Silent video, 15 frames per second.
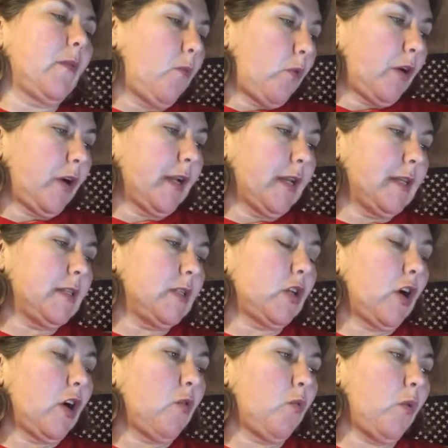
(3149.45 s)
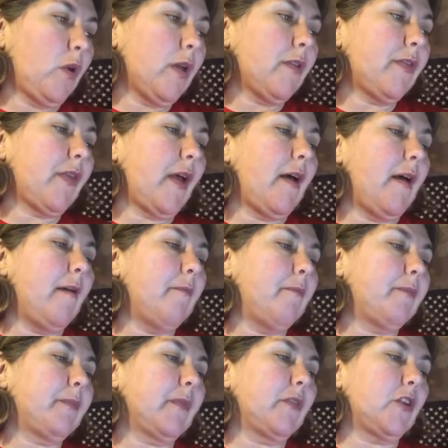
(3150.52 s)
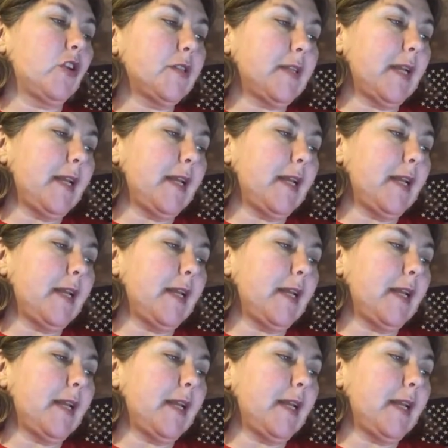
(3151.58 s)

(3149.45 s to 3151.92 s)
We're going to start with Thursday